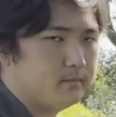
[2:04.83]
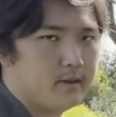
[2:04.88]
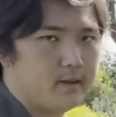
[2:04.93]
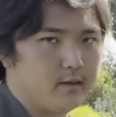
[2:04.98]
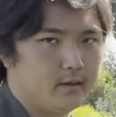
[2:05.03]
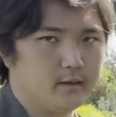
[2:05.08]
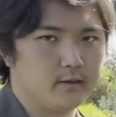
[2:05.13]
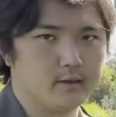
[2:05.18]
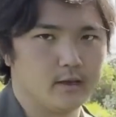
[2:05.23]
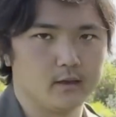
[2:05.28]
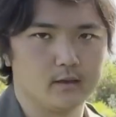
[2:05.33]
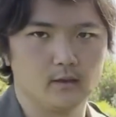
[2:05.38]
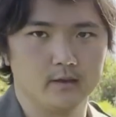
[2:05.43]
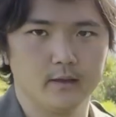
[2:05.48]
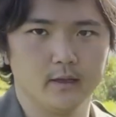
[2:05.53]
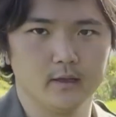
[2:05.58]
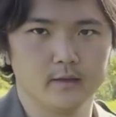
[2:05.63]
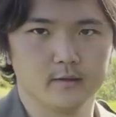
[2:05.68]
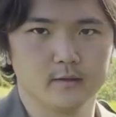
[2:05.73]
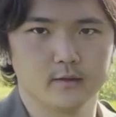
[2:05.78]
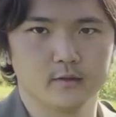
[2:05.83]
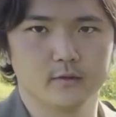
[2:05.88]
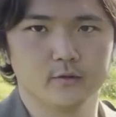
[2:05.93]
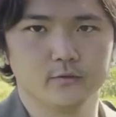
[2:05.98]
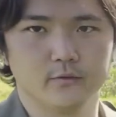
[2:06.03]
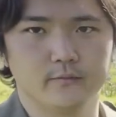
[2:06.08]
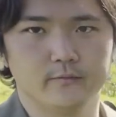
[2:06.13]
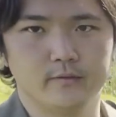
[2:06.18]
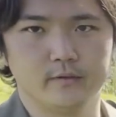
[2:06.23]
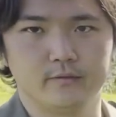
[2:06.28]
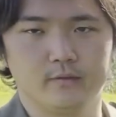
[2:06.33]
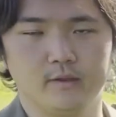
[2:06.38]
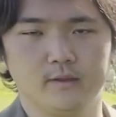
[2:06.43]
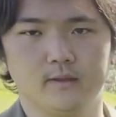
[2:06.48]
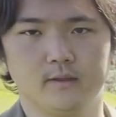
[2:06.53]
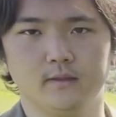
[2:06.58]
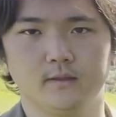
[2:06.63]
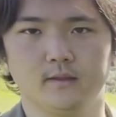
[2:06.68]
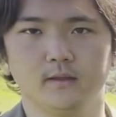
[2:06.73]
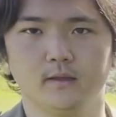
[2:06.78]
exactly at 650
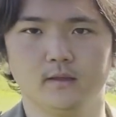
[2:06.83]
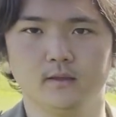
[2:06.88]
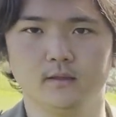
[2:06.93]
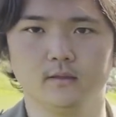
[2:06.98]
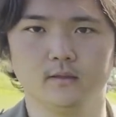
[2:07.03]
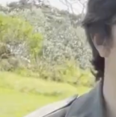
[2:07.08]
cc's,